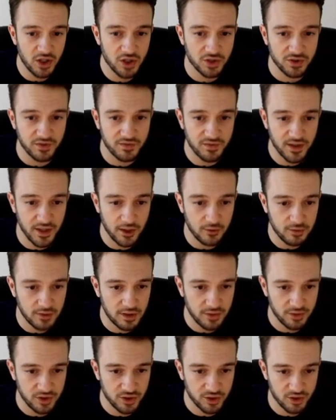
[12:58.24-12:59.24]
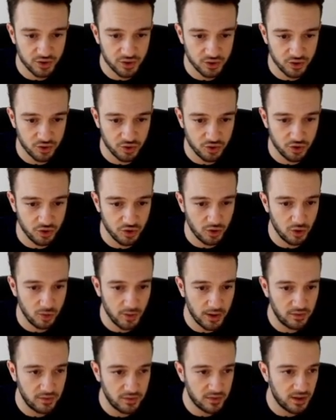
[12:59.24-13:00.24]
So the flow, let me just zoom
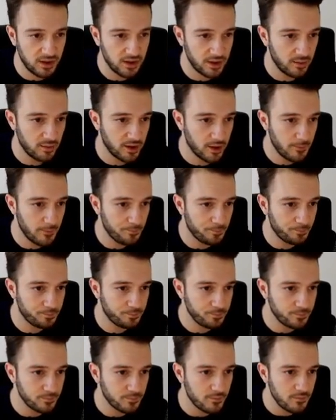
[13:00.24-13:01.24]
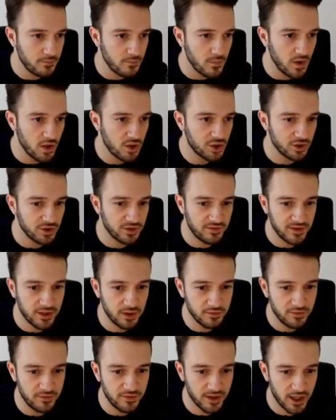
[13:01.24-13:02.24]
out here, there we go. So the
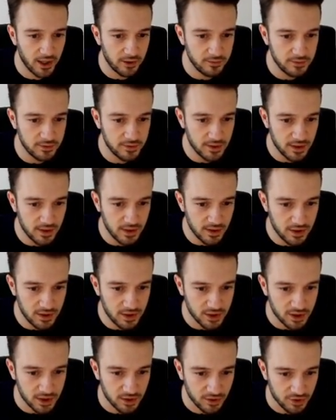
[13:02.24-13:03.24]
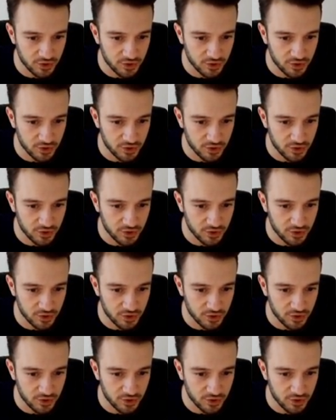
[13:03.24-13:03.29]
flow for now, so I'll